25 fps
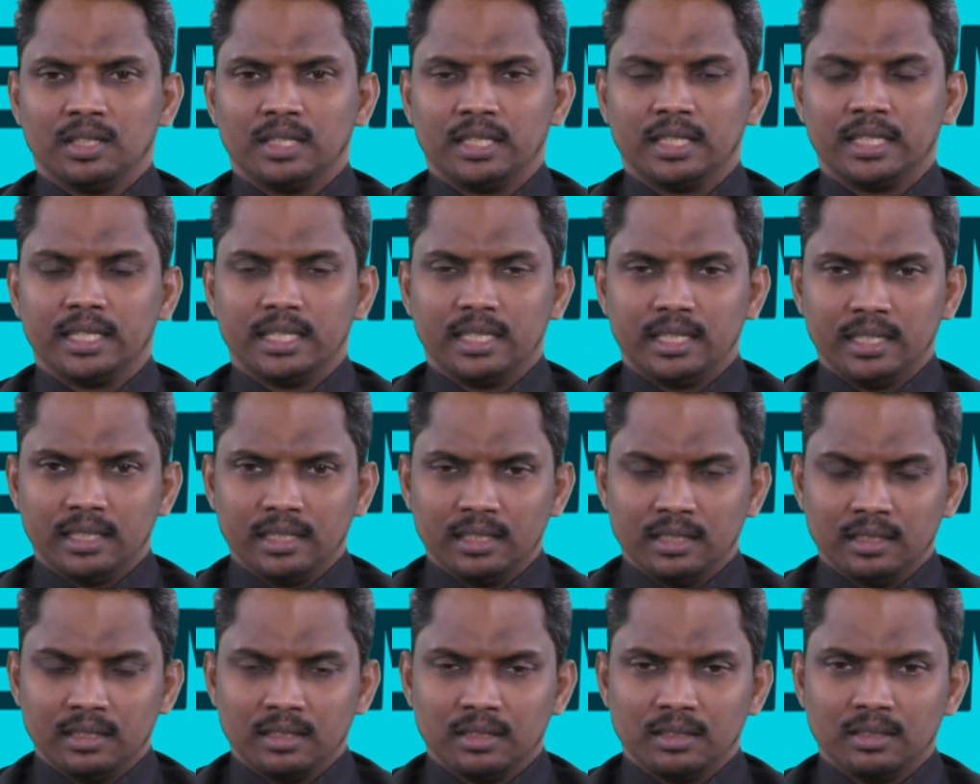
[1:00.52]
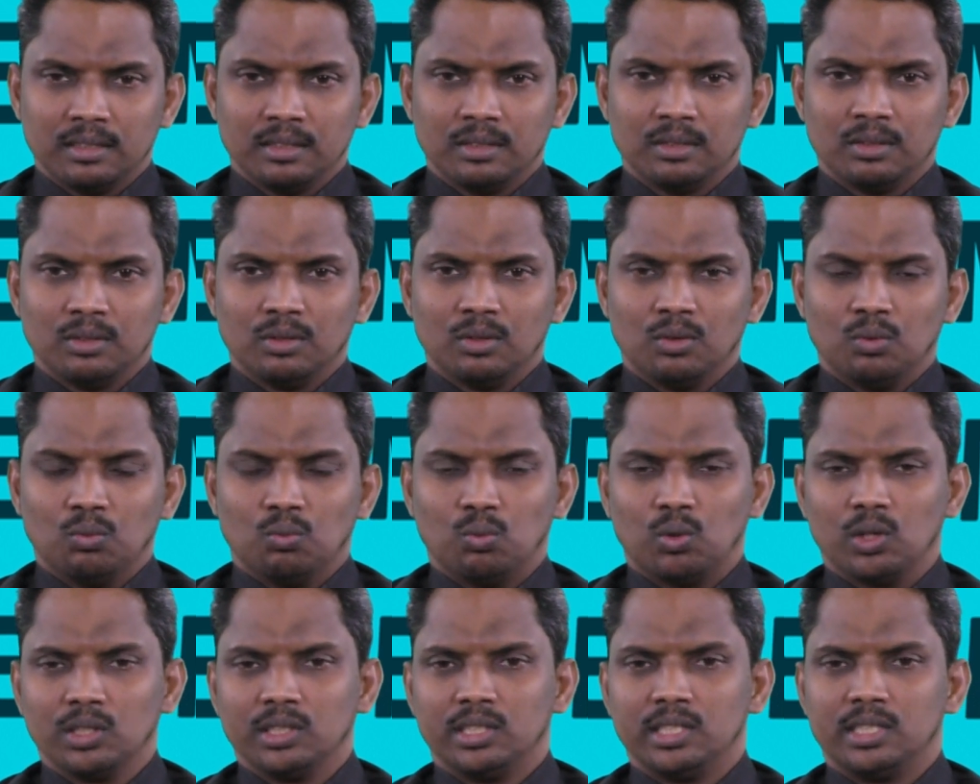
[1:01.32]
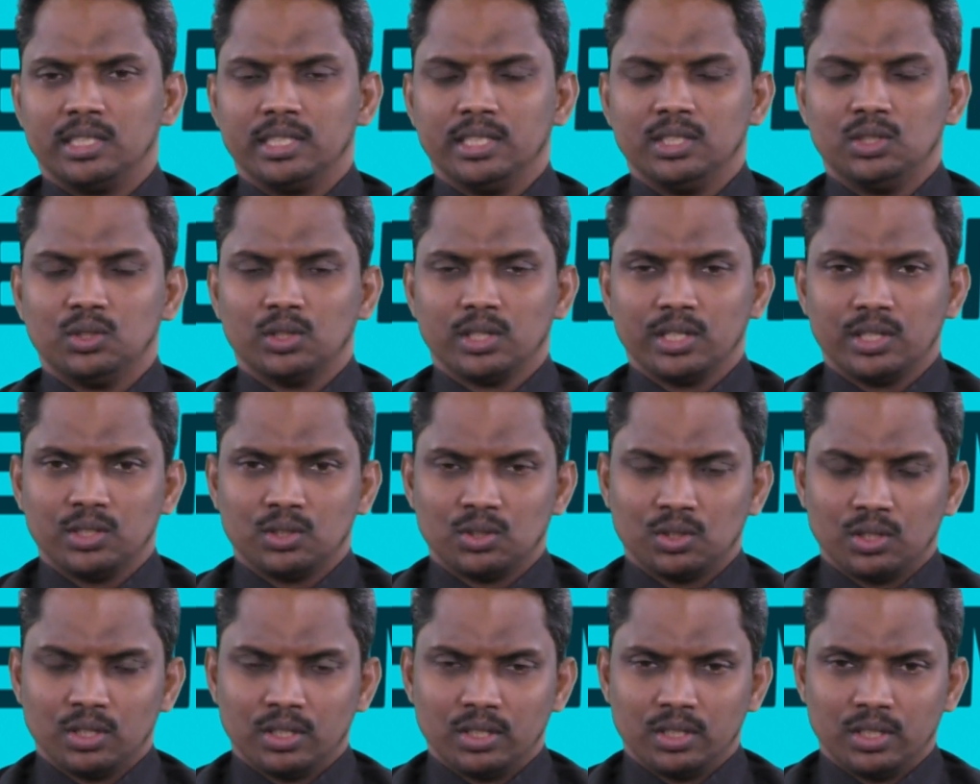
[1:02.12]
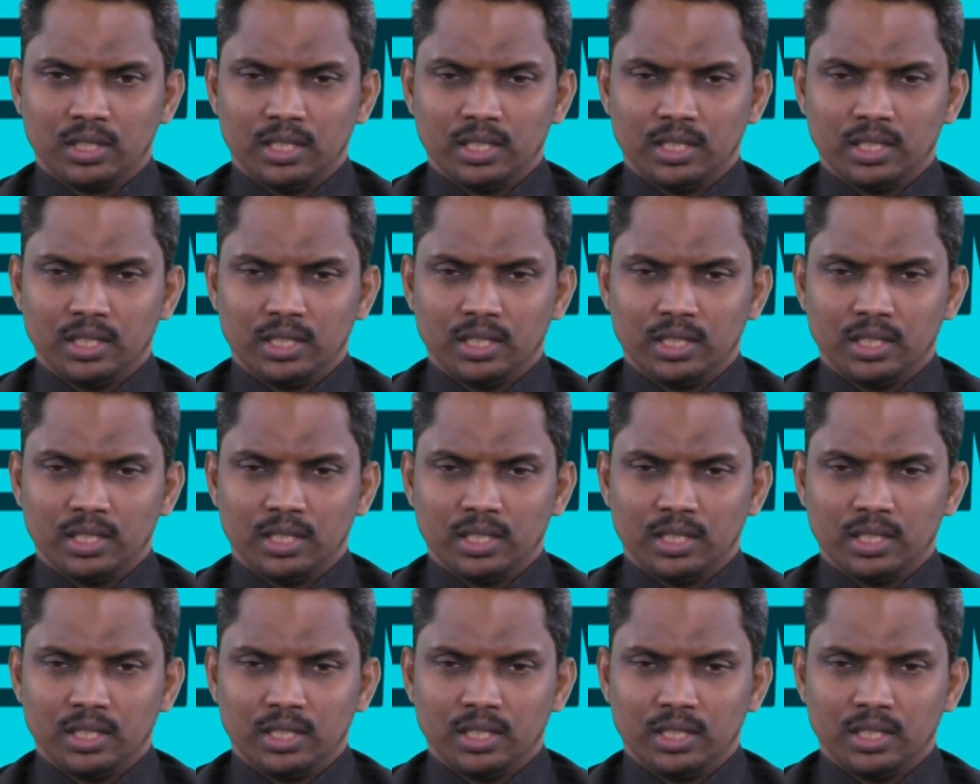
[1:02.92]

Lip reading: getting what the teacher is